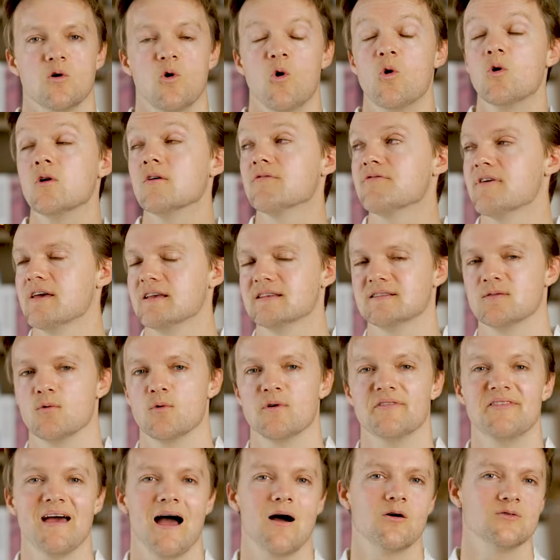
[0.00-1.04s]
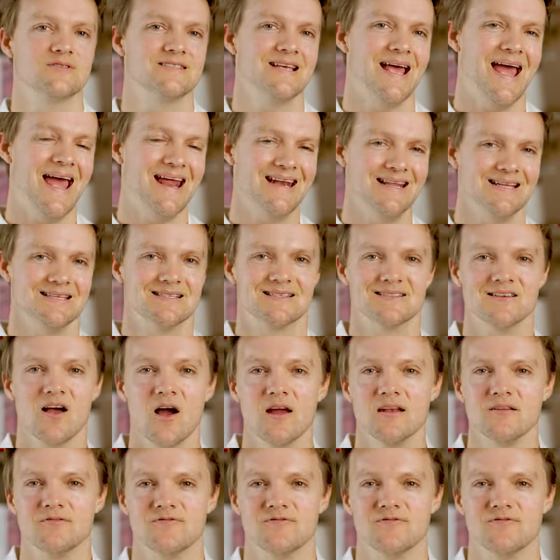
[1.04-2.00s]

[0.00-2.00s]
All of this without any side